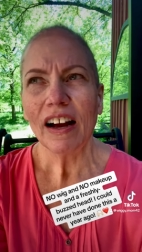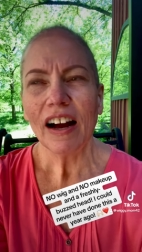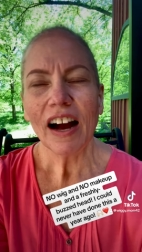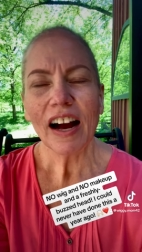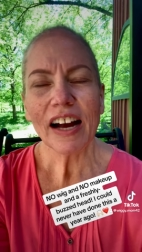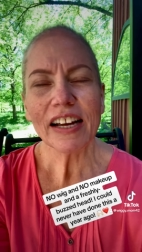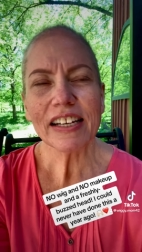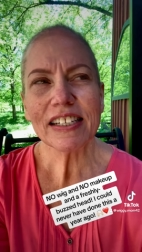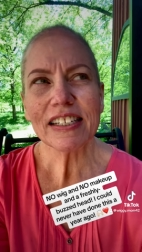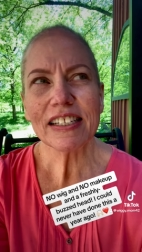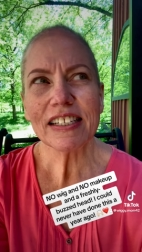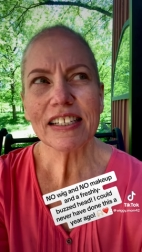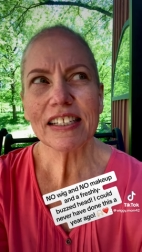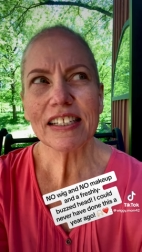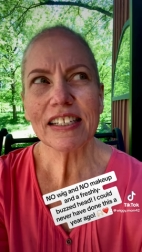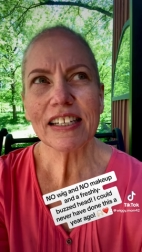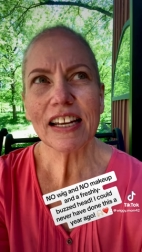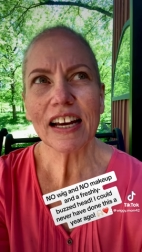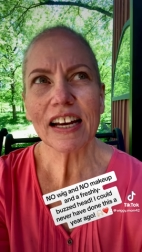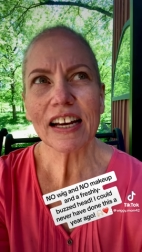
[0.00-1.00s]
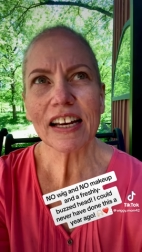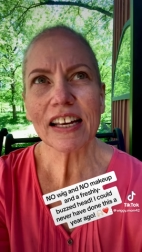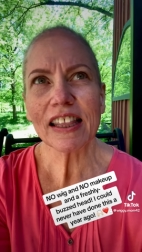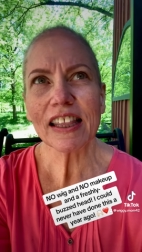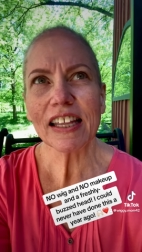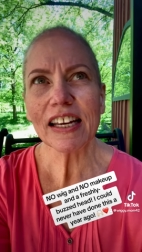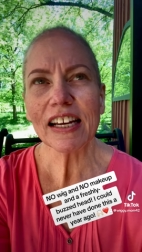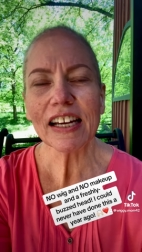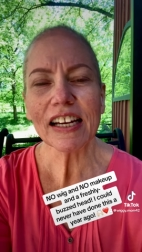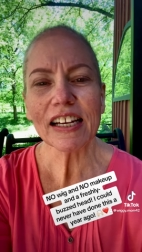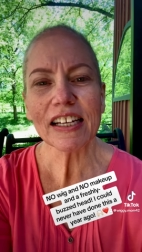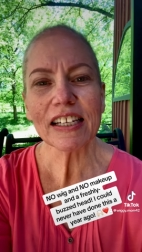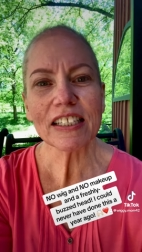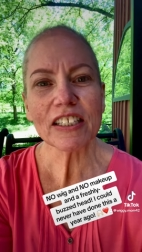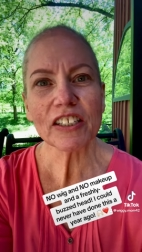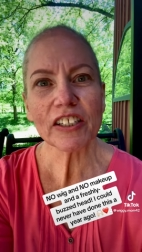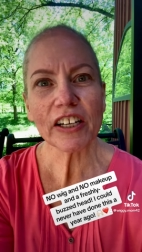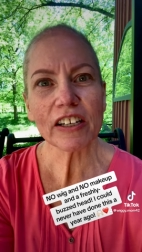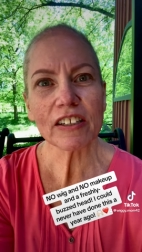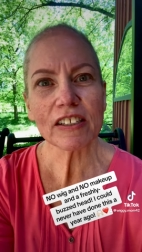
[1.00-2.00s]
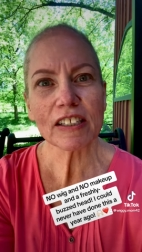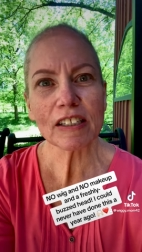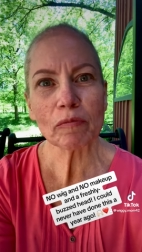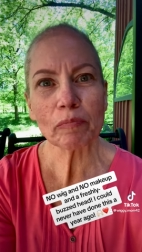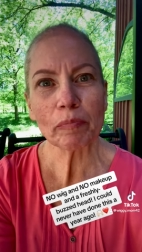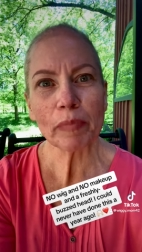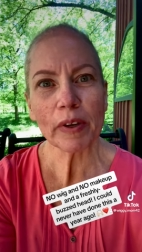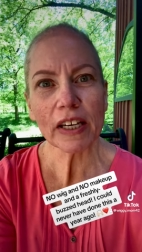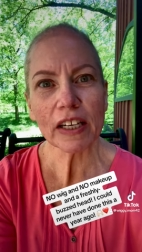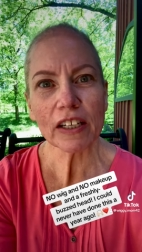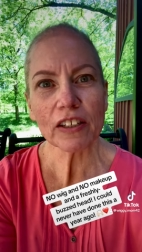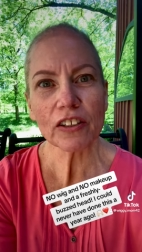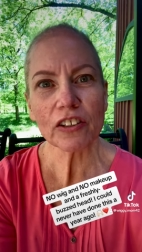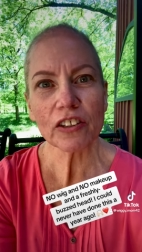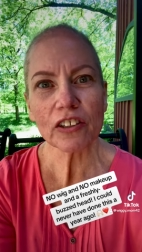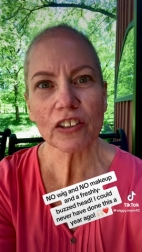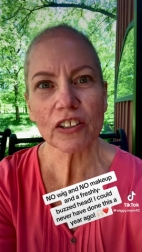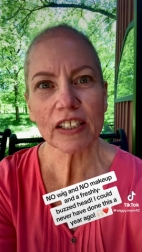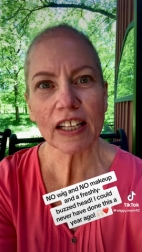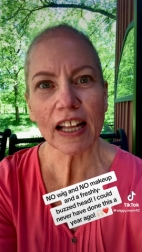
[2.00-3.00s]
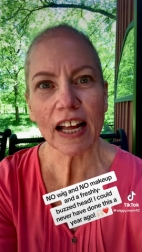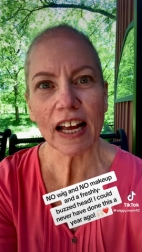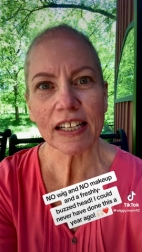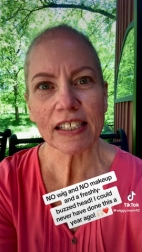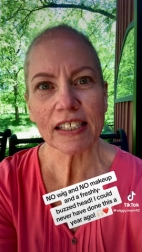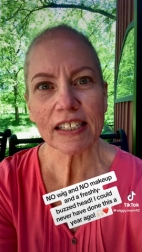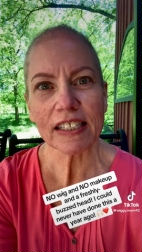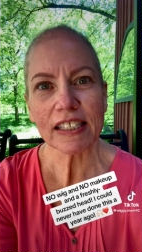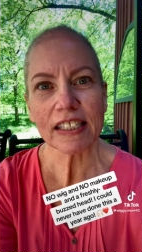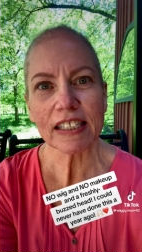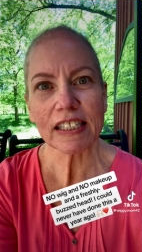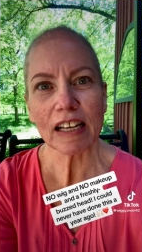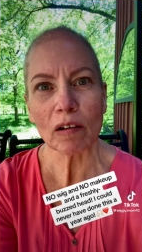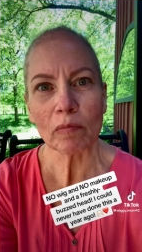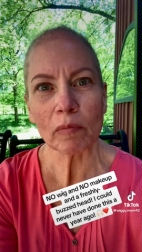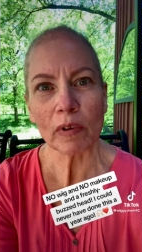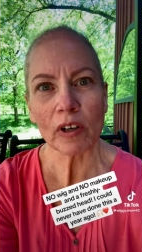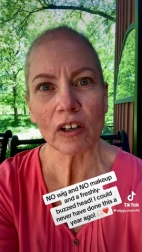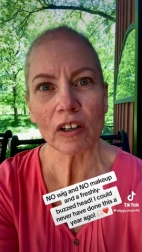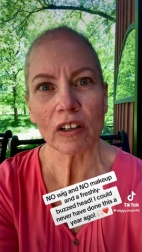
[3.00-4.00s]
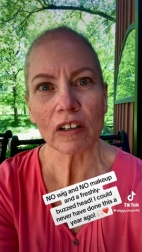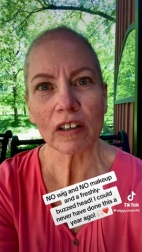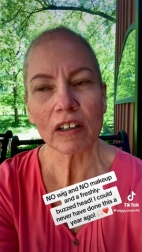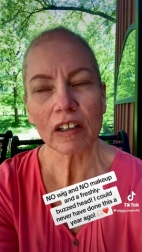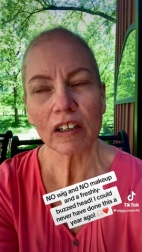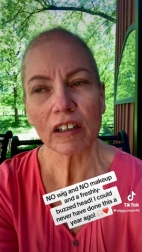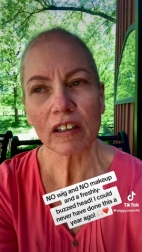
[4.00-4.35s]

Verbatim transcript: I, I think I shared some pictures last summer